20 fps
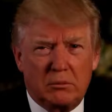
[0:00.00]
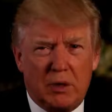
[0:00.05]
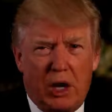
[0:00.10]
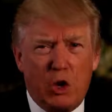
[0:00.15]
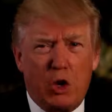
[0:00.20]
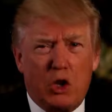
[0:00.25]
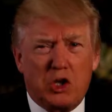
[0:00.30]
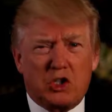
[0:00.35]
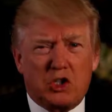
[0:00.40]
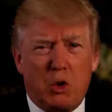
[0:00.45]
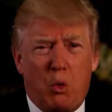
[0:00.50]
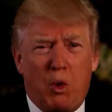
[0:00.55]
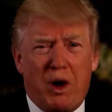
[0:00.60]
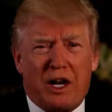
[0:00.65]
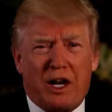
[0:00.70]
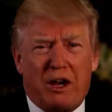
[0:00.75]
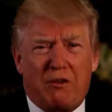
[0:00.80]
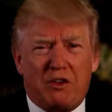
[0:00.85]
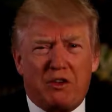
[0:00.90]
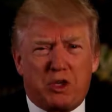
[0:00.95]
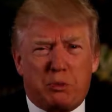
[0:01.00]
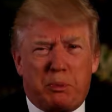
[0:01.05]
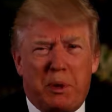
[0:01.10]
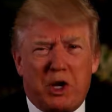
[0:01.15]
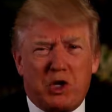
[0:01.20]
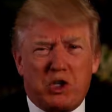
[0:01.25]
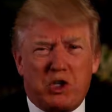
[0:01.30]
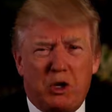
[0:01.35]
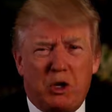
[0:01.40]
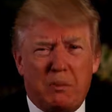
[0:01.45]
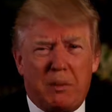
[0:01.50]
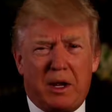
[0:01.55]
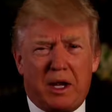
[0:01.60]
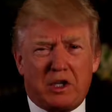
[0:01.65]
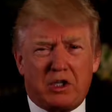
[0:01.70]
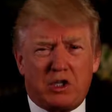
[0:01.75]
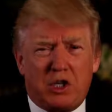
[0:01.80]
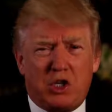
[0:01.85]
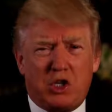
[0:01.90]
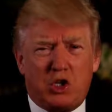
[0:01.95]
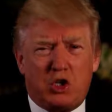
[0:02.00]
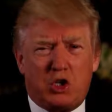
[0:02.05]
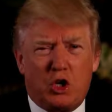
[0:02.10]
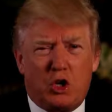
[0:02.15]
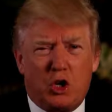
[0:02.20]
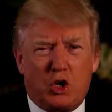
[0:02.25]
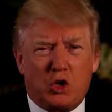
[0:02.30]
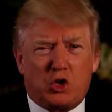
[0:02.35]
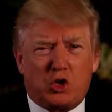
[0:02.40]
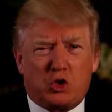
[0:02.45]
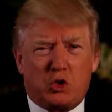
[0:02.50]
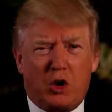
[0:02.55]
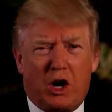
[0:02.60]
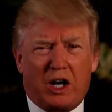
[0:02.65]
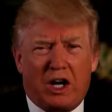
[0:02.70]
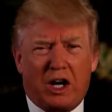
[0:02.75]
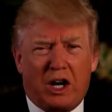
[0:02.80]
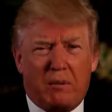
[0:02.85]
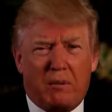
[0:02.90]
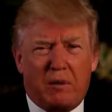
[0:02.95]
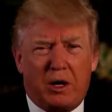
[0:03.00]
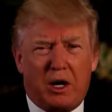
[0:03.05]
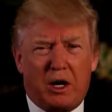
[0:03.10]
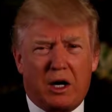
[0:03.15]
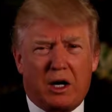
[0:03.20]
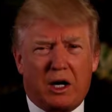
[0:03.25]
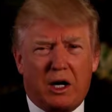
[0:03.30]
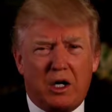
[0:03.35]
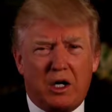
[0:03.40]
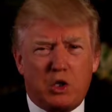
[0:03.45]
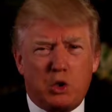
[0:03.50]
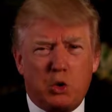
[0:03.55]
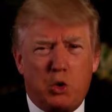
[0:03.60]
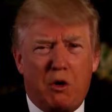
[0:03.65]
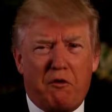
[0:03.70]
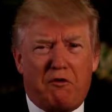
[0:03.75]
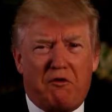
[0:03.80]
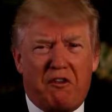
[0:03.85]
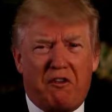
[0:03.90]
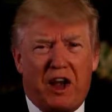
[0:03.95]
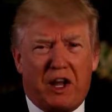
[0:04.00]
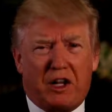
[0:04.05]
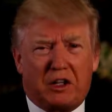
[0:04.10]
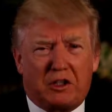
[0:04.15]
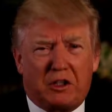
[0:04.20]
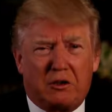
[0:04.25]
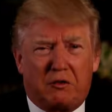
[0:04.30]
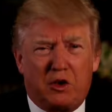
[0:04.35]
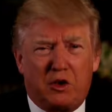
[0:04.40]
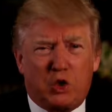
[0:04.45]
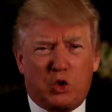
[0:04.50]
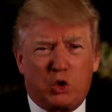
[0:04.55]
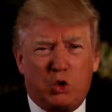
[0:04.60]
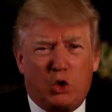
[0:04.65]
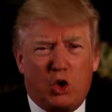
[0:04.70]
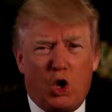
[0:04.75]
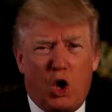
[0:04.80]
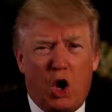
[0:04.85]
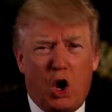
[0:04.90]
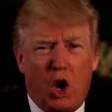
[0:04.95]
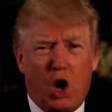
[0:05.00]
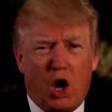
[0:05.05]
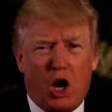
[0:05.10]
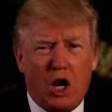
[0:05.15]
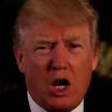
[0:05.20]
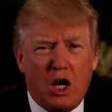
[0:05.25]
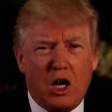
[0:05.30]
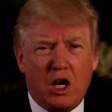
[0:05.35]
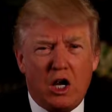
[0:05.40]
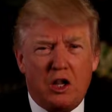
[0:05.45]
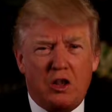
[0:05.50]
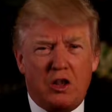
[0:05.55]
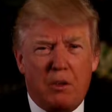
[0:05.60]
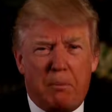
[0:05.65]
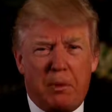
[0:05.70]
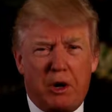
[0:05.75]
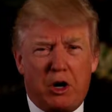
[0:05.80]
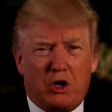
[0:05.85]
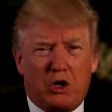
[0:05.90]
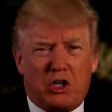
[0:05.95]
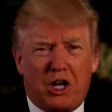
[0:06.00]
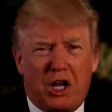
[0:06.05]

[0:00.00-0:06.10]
I also want to give a special message to those struggling Americans who have felt for too long the bitter